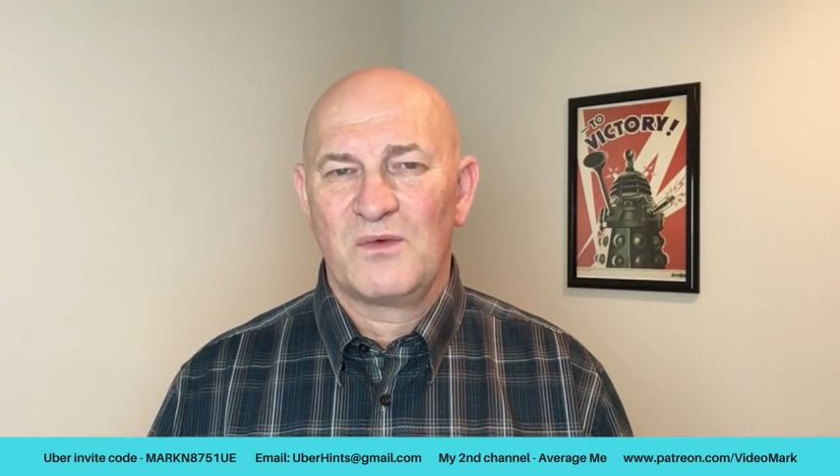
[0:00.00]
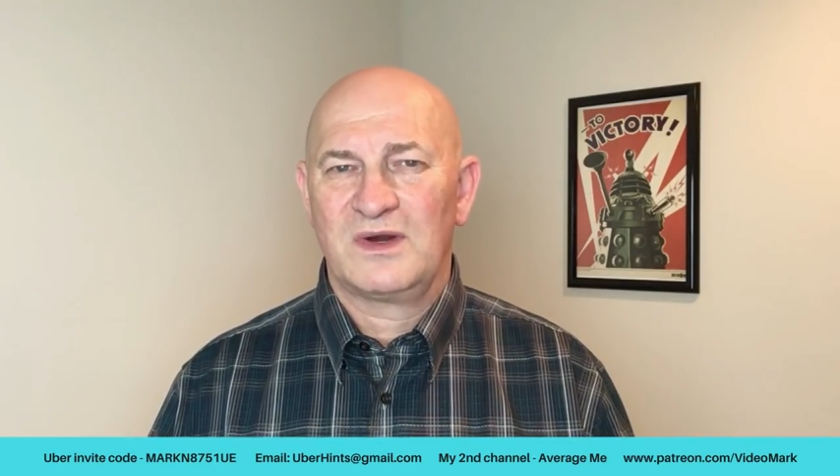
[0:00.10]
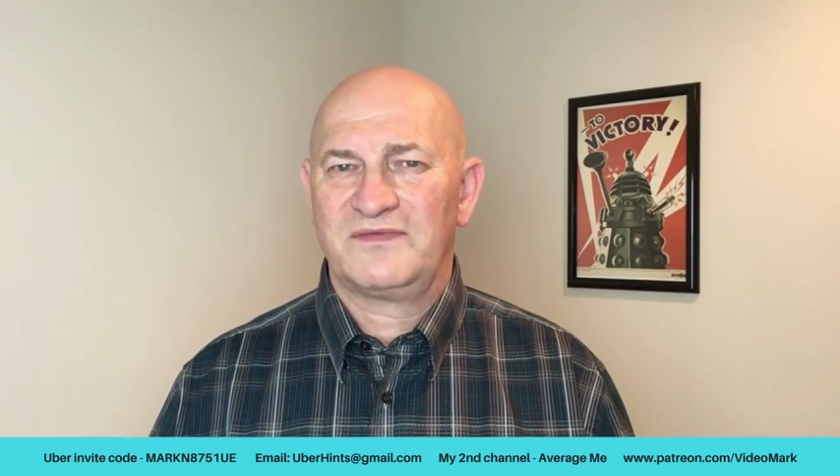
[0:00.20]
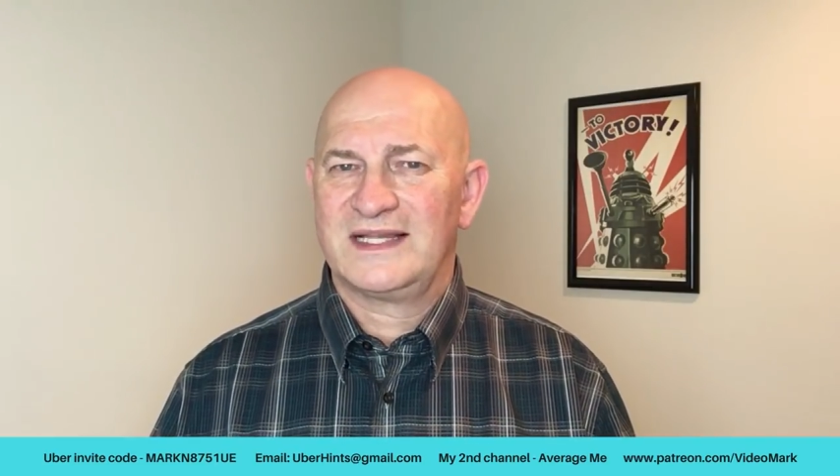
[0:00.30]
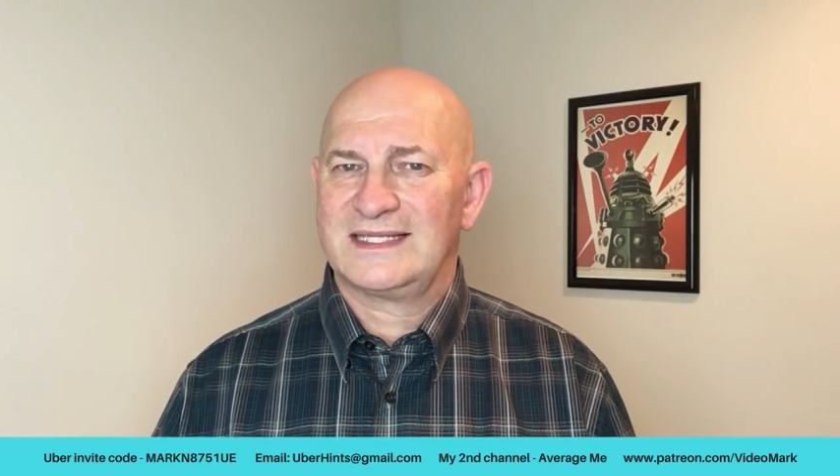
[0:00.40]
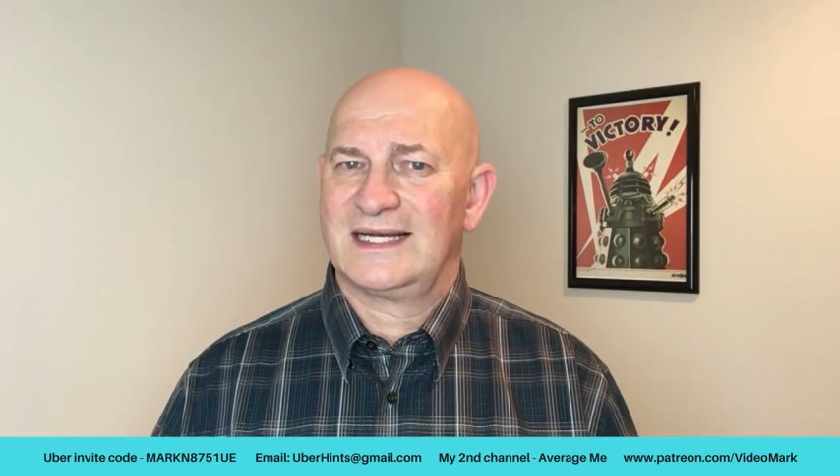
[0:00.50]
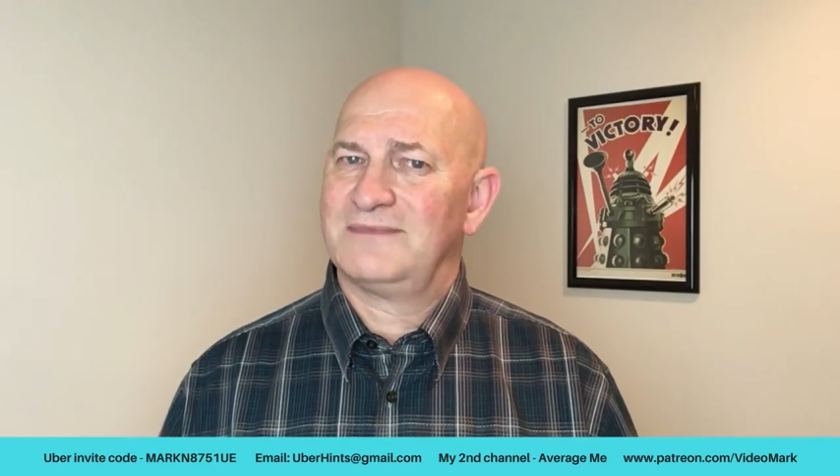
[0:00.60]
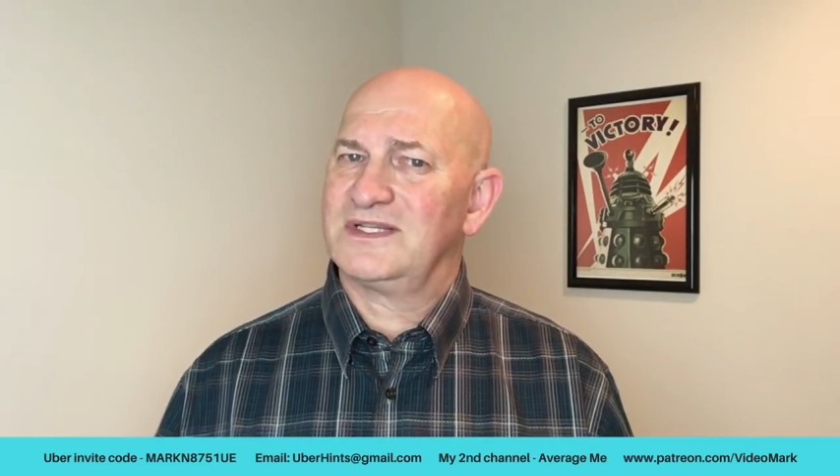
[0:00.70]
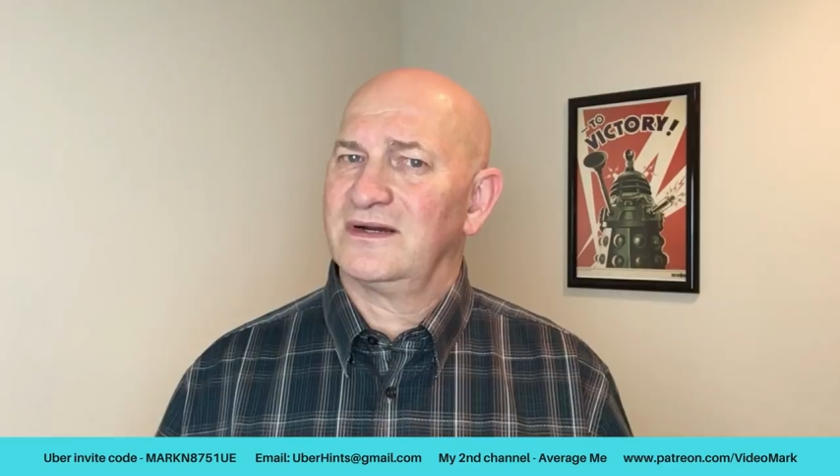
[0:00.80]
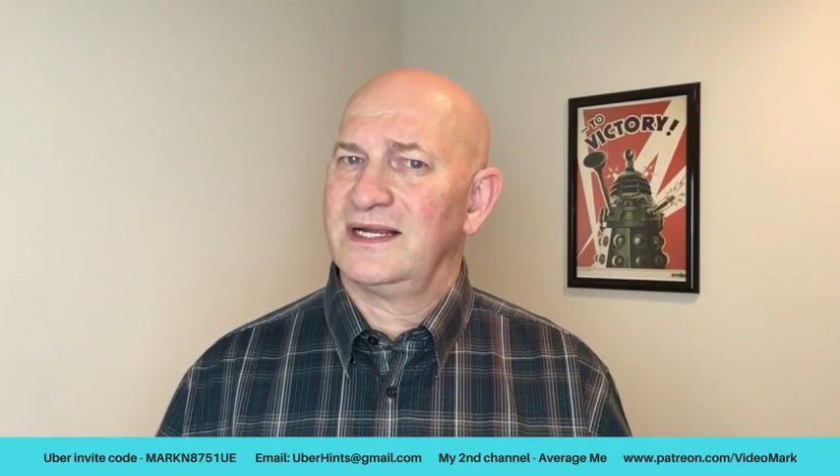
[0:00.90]
What if they said,
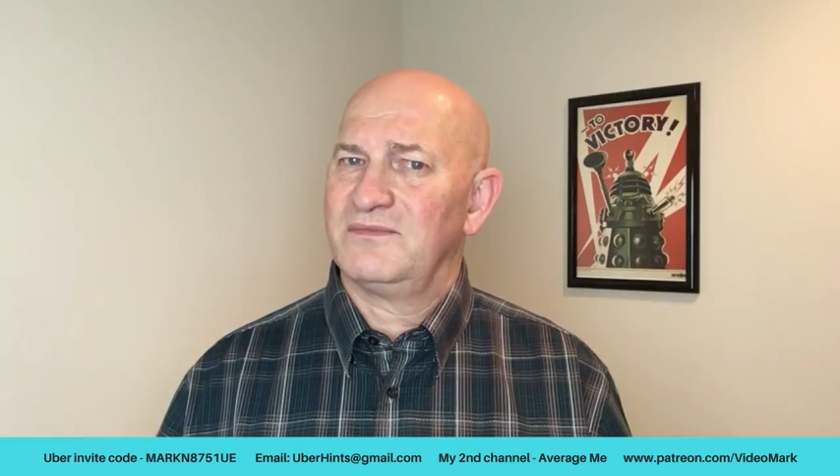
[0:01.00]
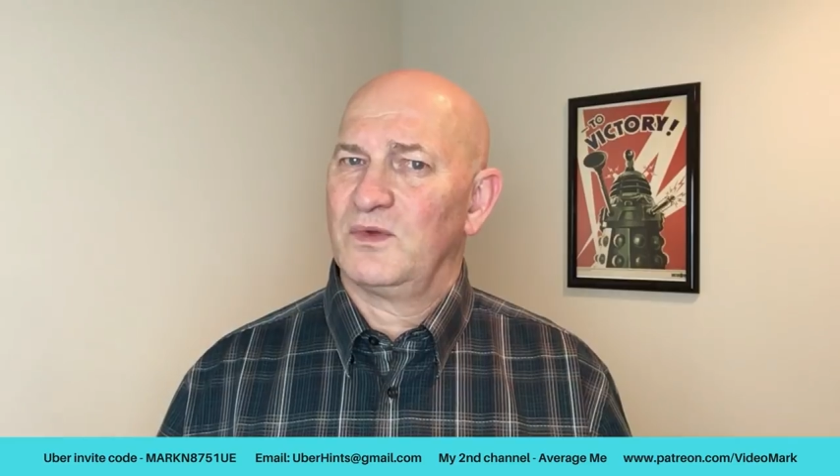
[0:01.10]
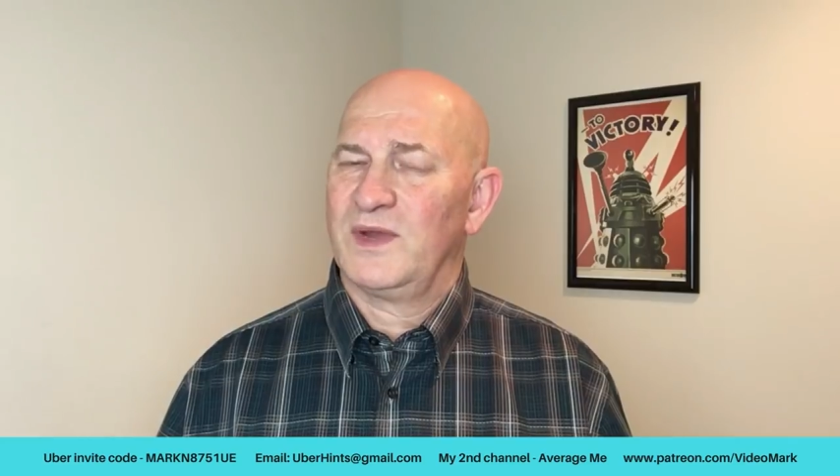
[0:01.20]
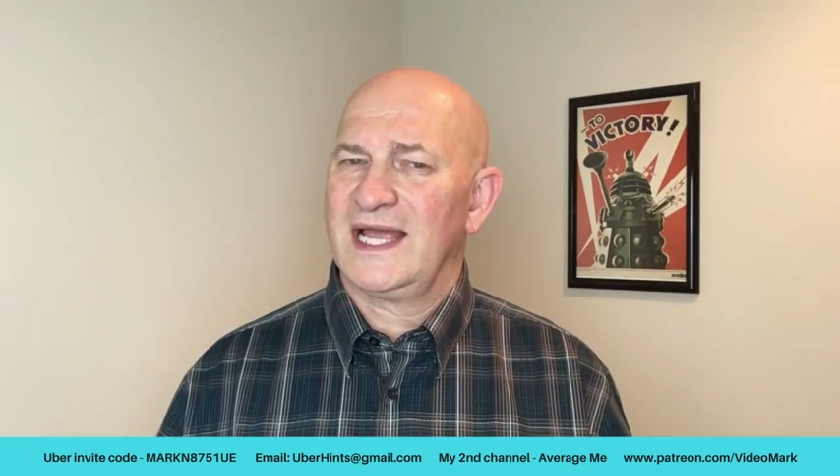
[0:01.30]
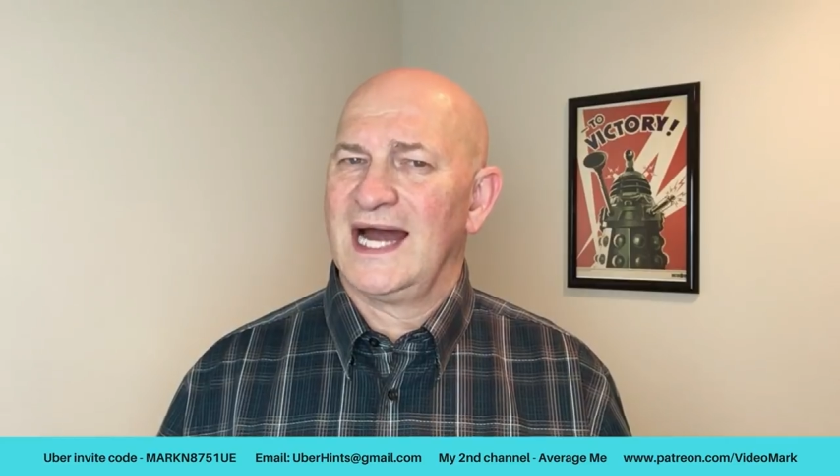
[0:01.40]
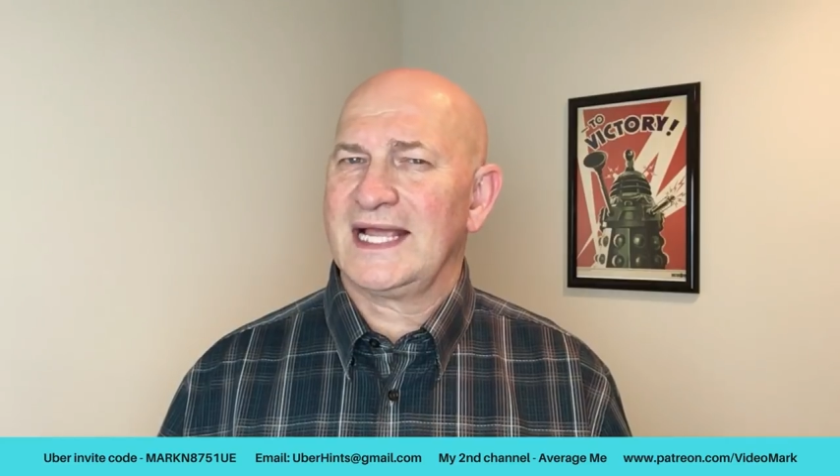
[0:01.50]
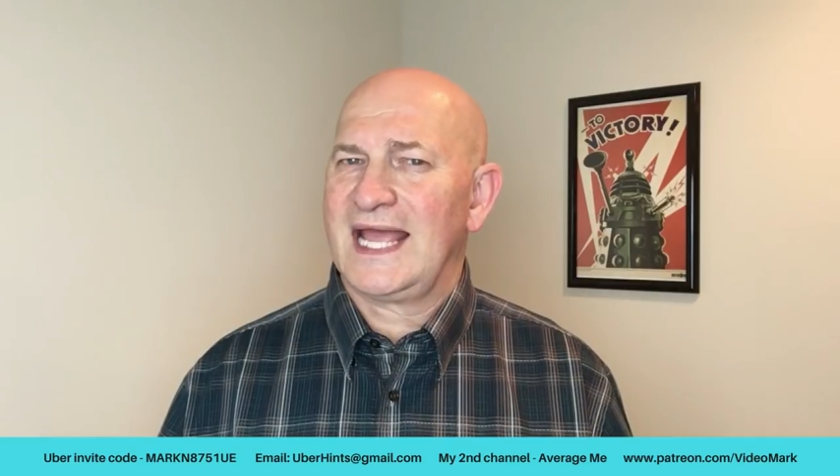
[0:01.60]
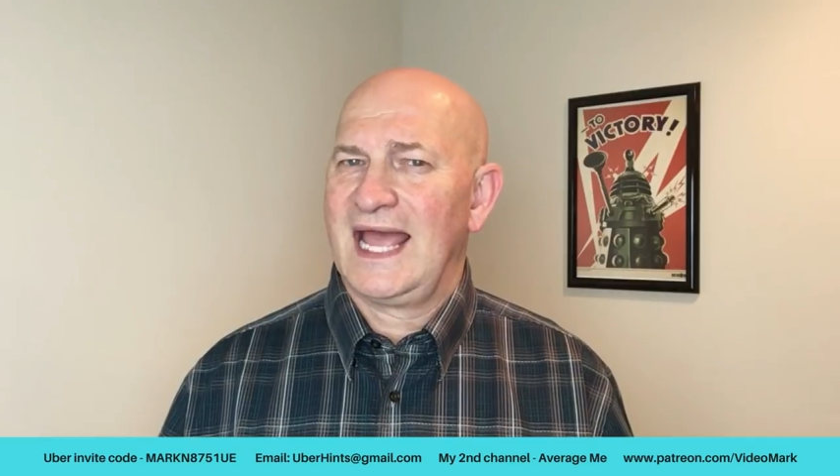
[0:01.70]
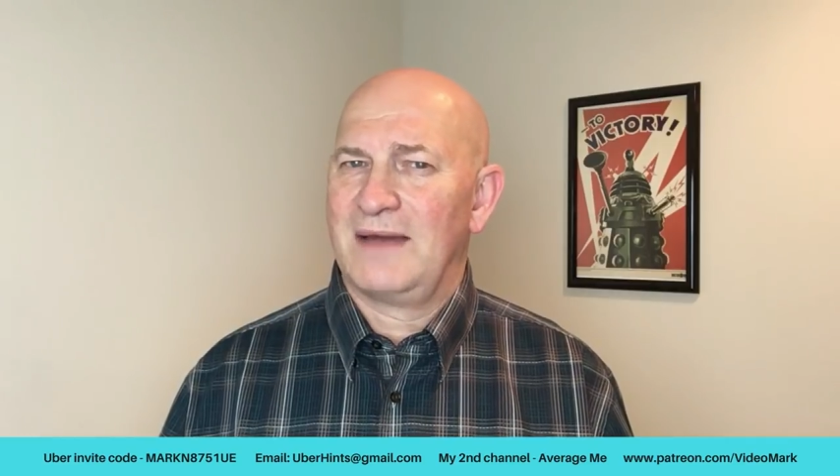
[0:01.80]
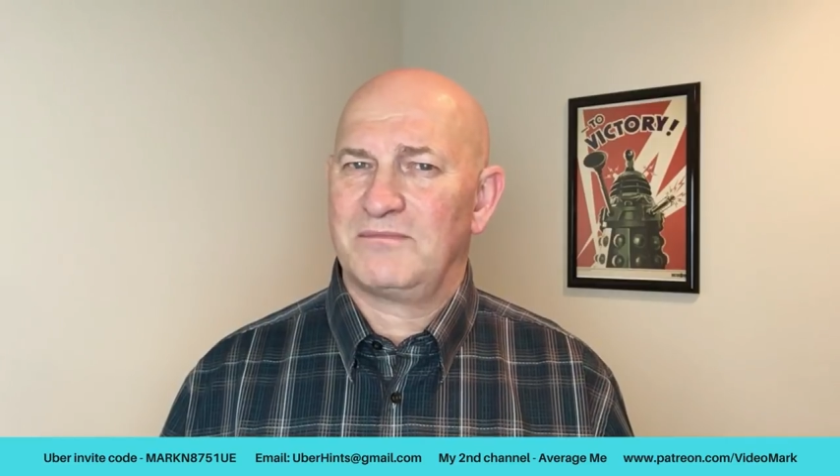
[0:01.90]
I'm sorry, we got to
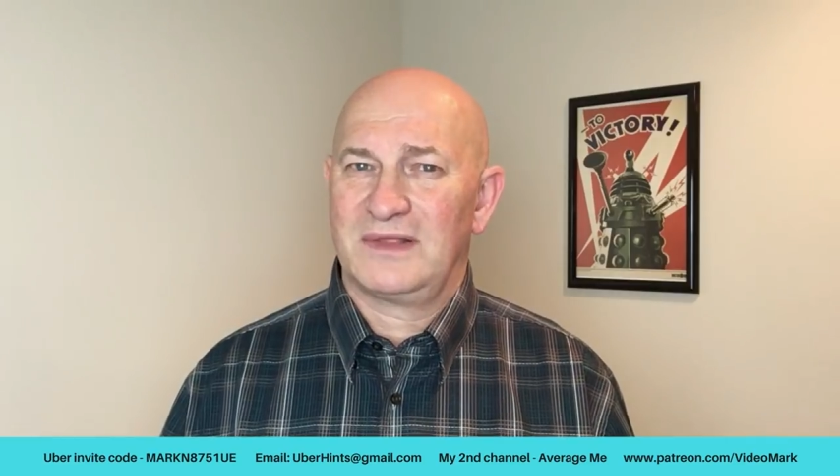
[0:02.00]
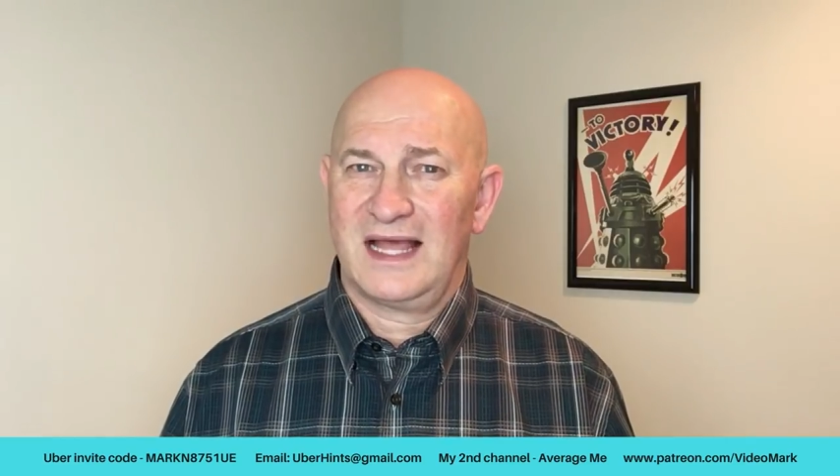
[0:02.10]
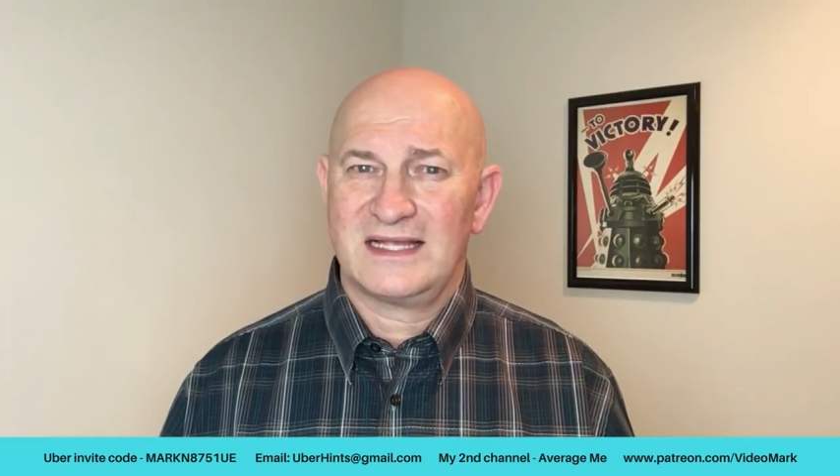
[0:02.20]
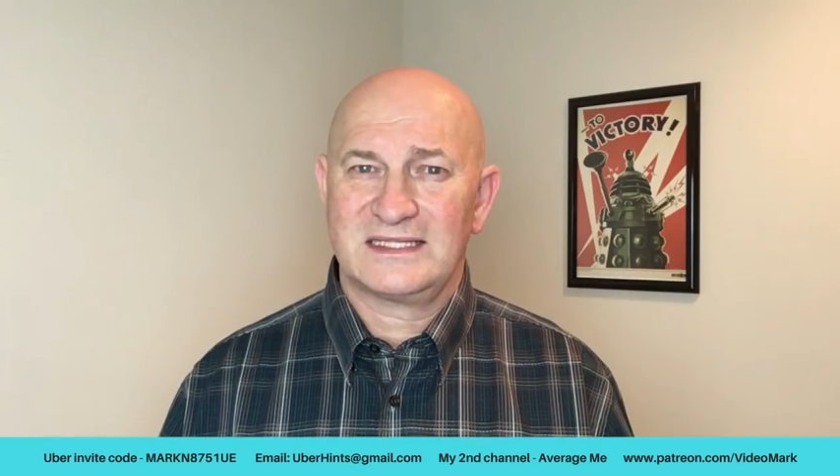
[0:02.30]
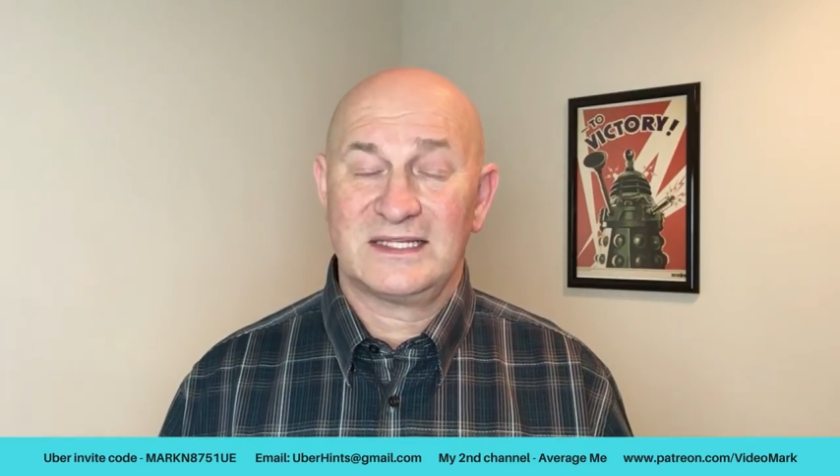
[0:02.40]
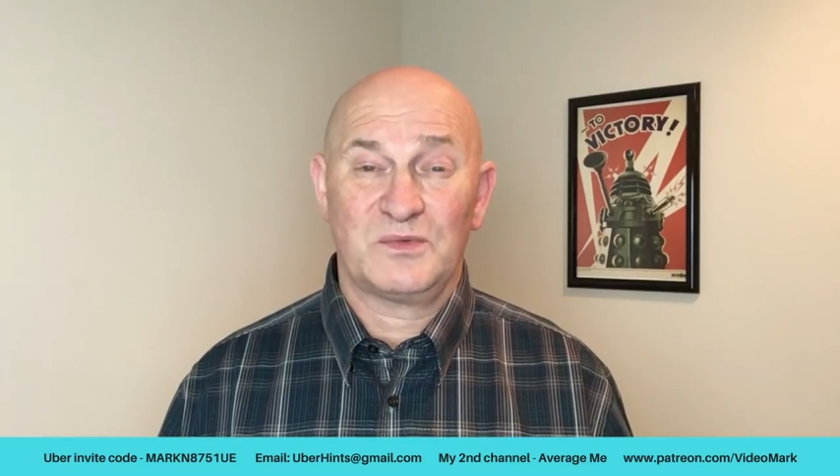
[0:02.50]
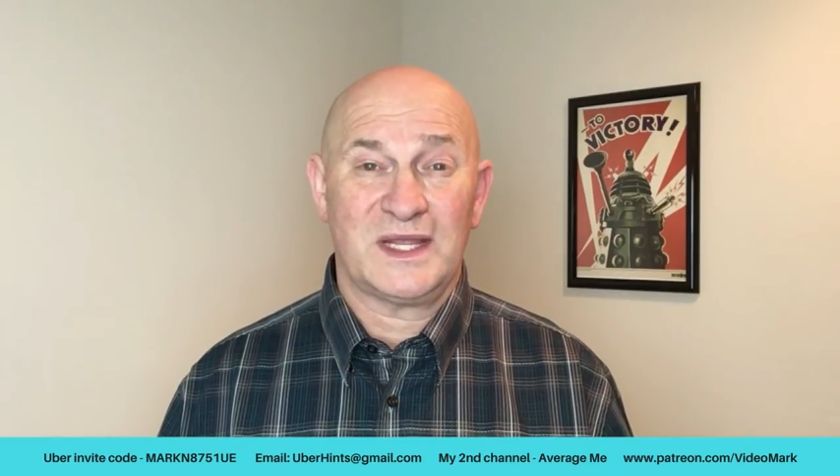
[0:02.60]
cap plastics.